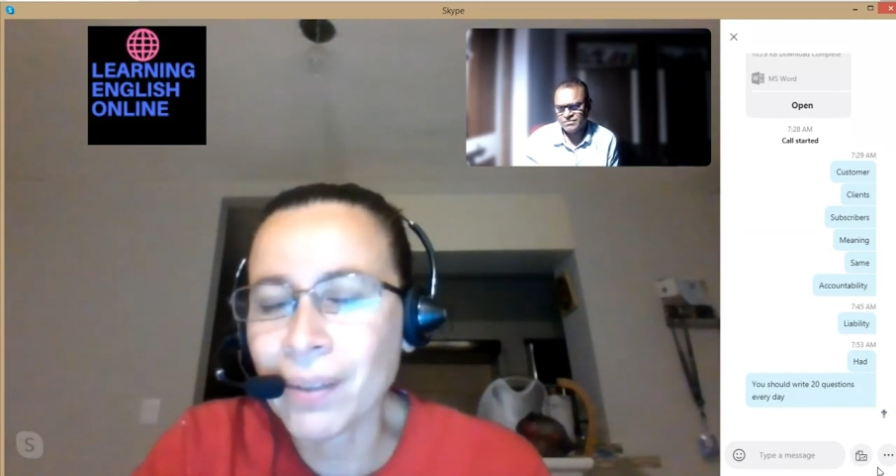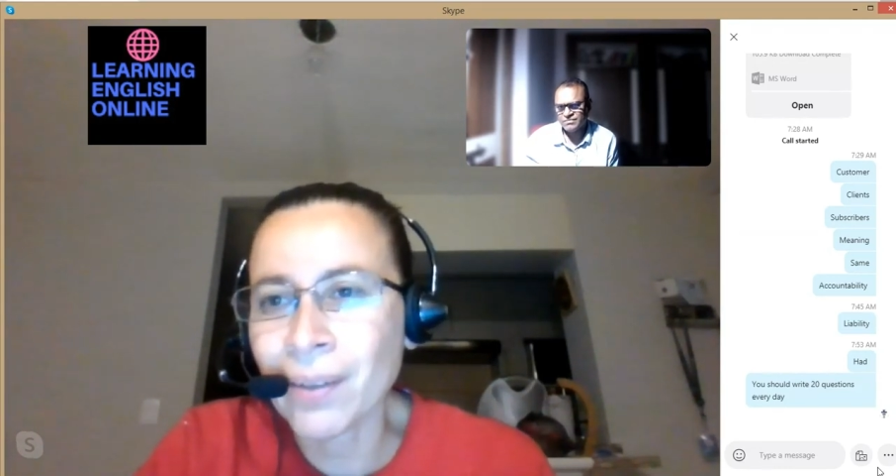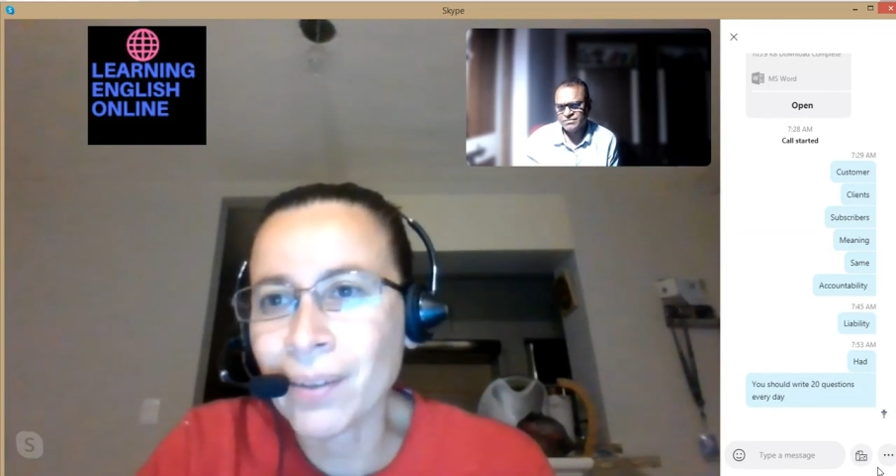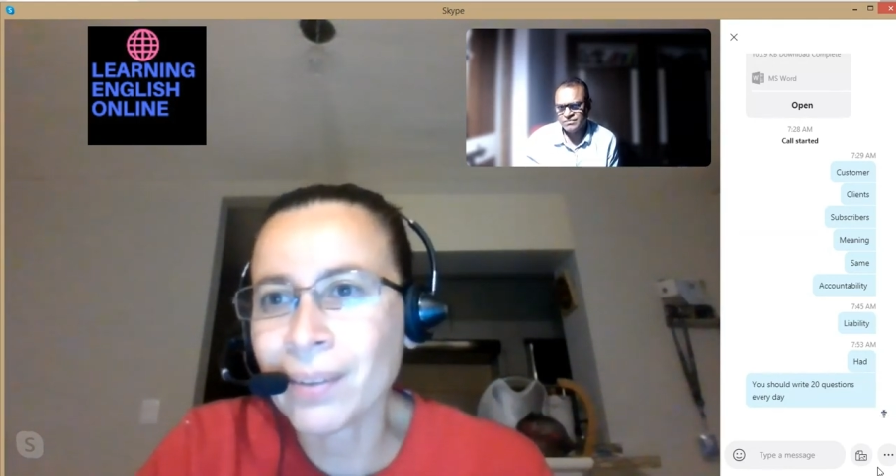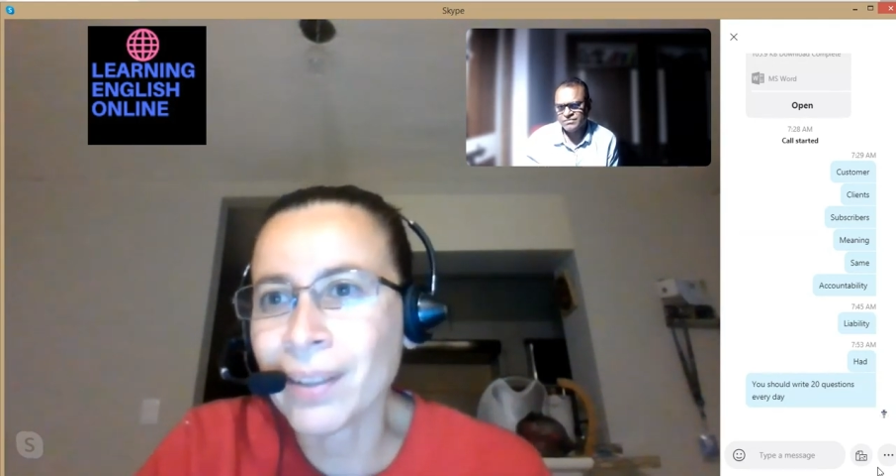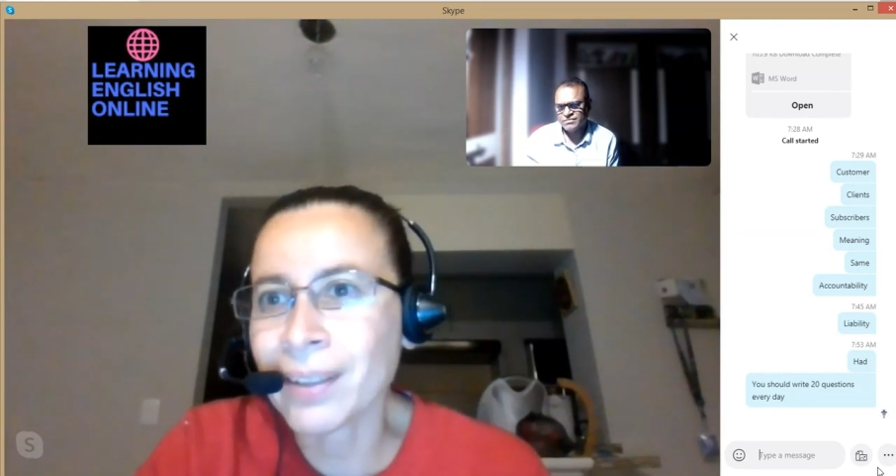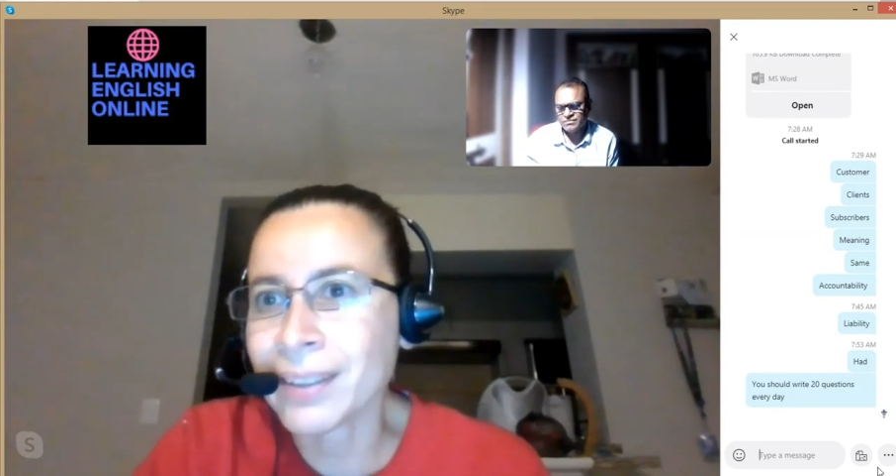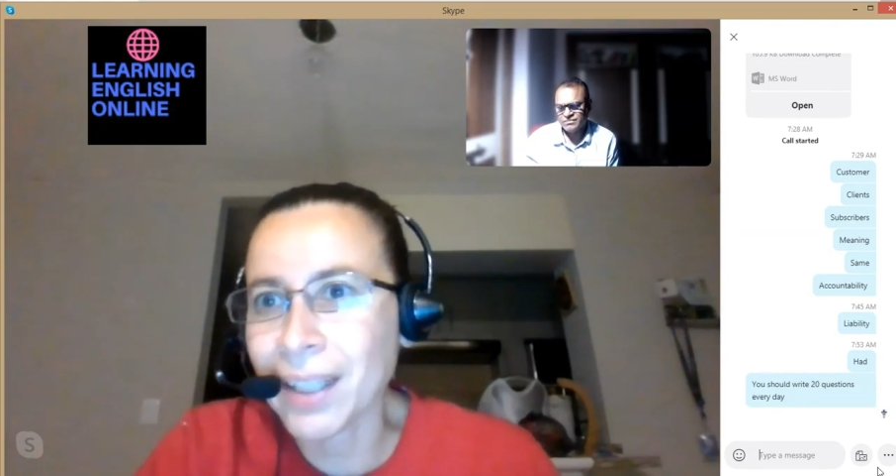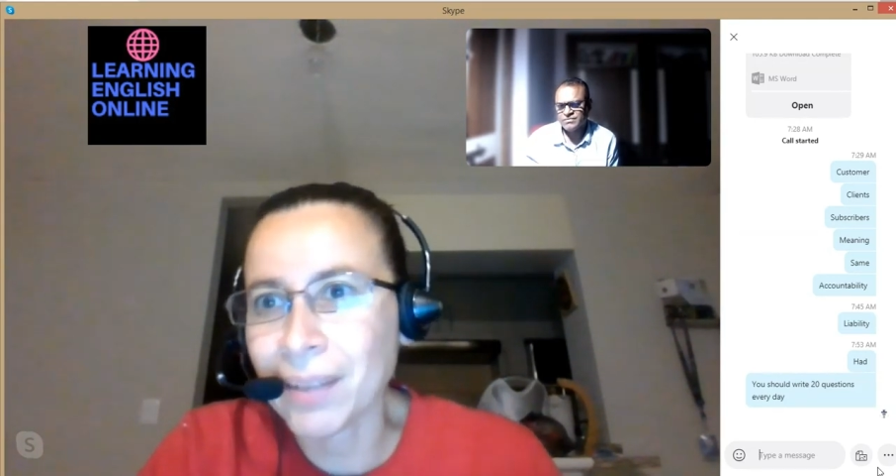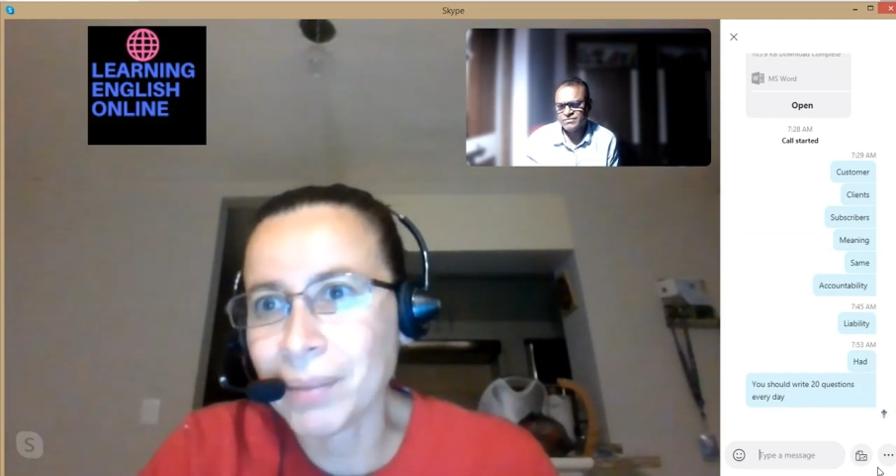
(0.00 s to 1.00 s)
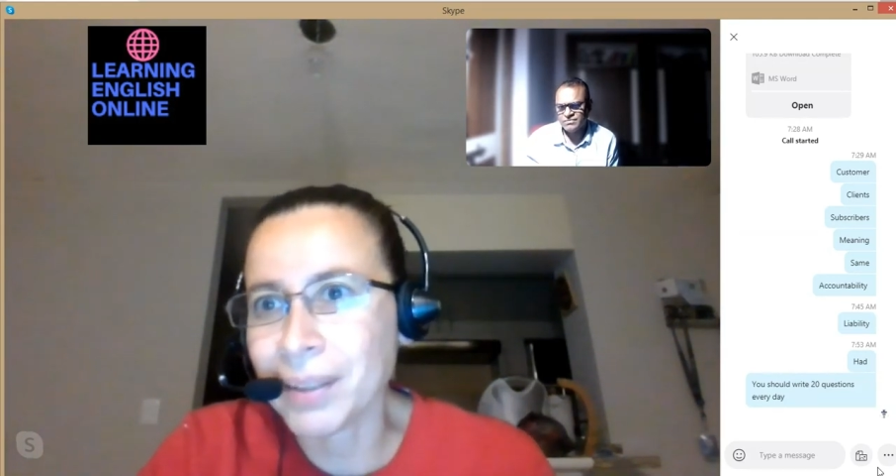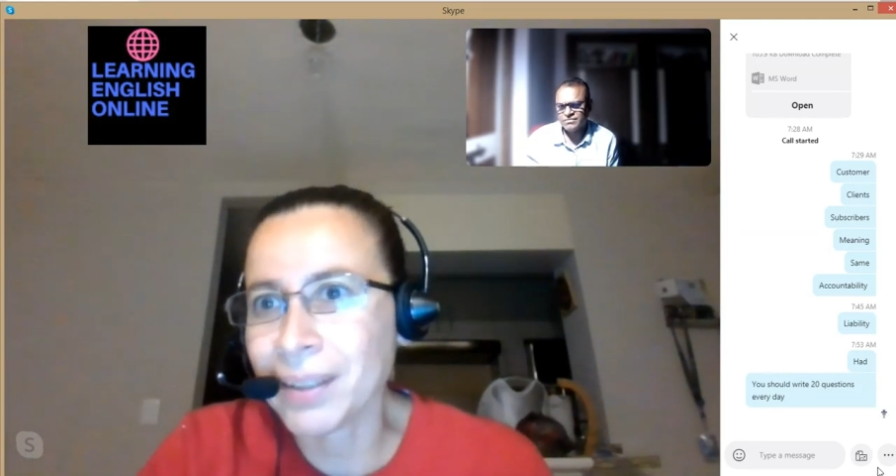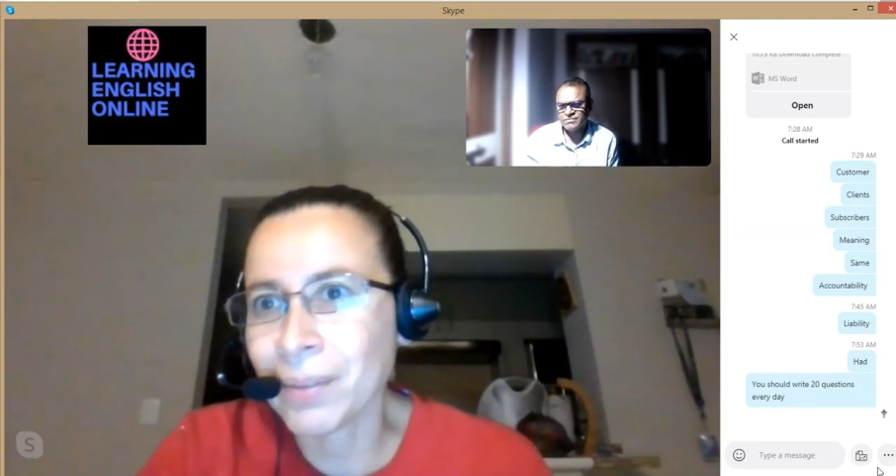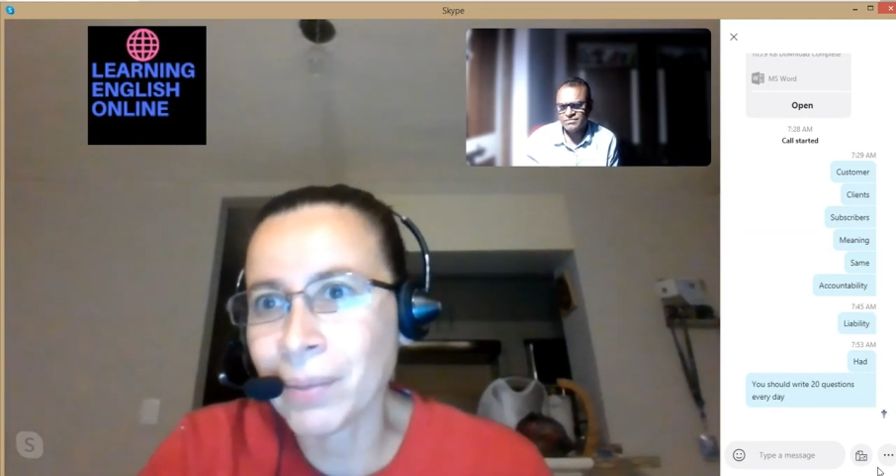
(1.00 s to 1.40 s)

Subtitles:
of exam